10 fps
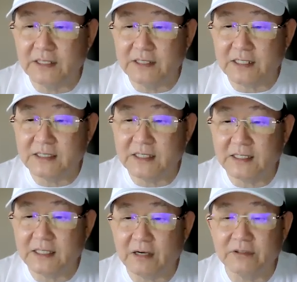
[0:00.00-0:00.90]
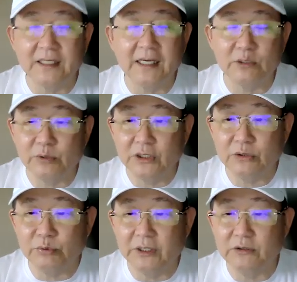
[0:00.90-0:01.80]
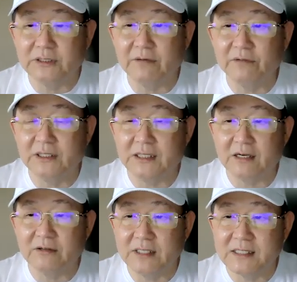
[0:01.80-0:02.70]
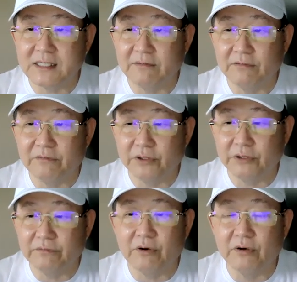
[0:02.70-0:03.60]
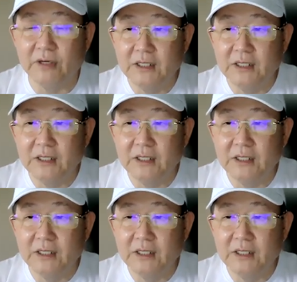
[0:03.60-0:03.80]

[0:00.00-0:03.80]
16,823 to 17,744.